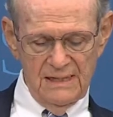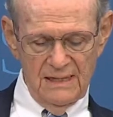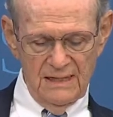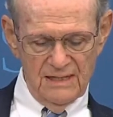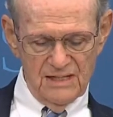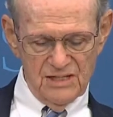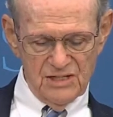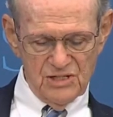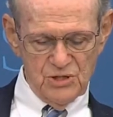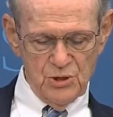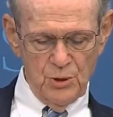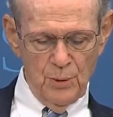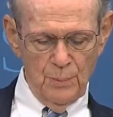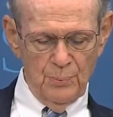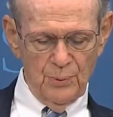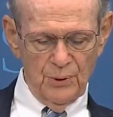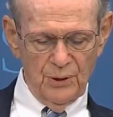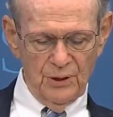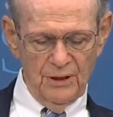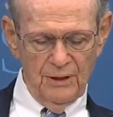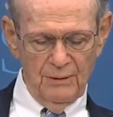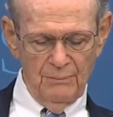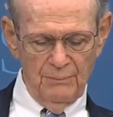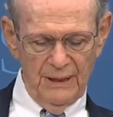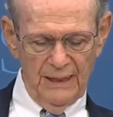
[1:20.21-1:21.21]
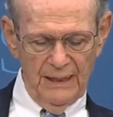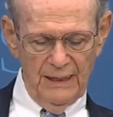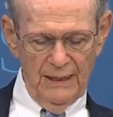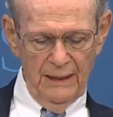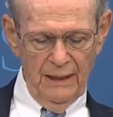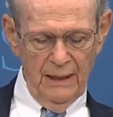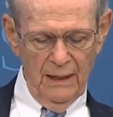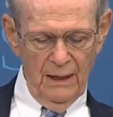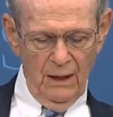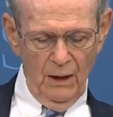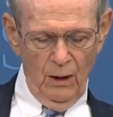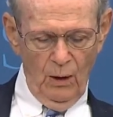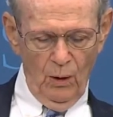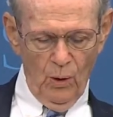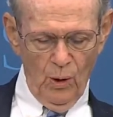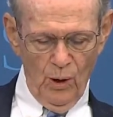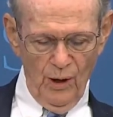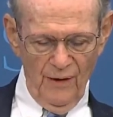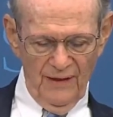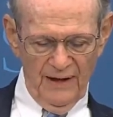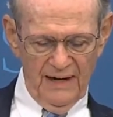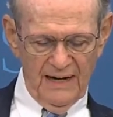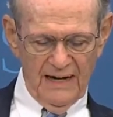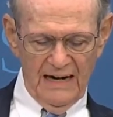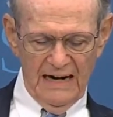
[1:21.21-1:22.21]
that the super committee
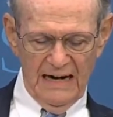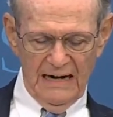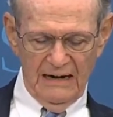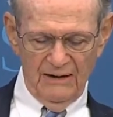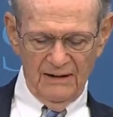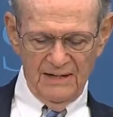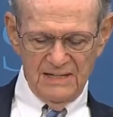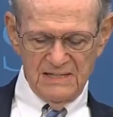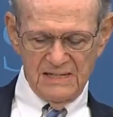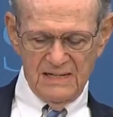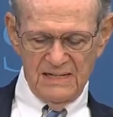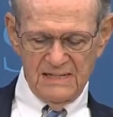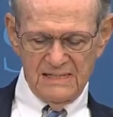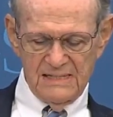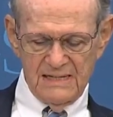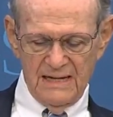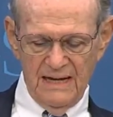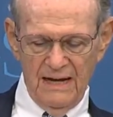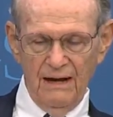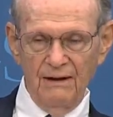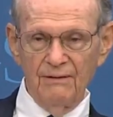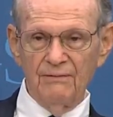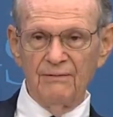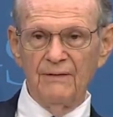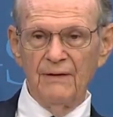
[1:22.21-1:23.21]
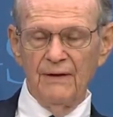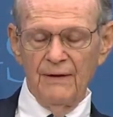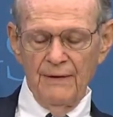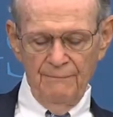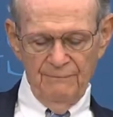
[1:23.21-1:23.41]
or the Congress itself